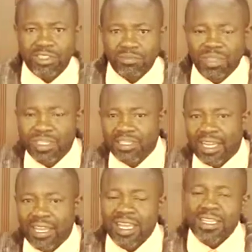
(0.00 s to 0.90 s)
it means
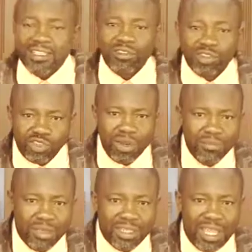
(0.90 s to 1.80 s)
that there's
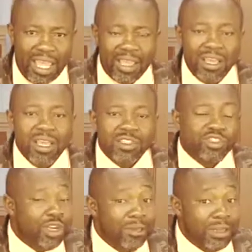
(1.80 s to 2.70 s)
somebody there,
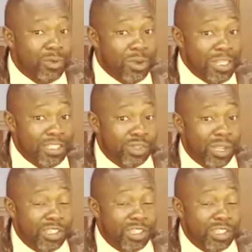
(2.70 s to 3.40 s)
somebody waiting to